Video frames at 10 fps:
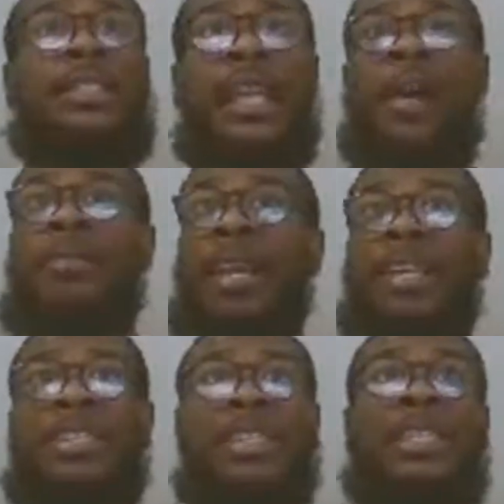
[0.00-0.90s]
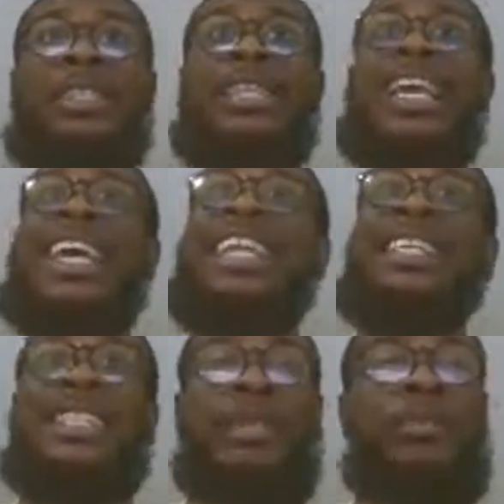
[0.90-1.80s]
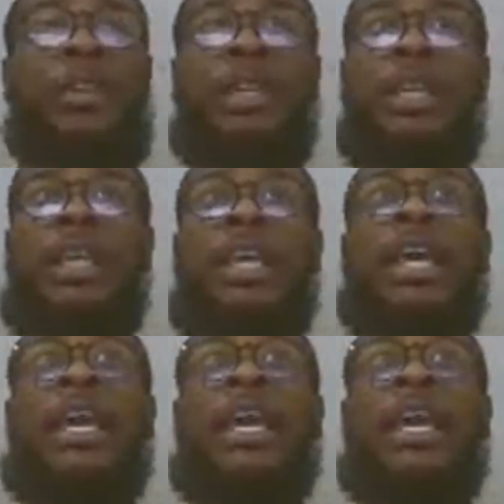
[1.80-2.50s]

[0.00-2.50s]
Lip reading: top notch against any team in the league.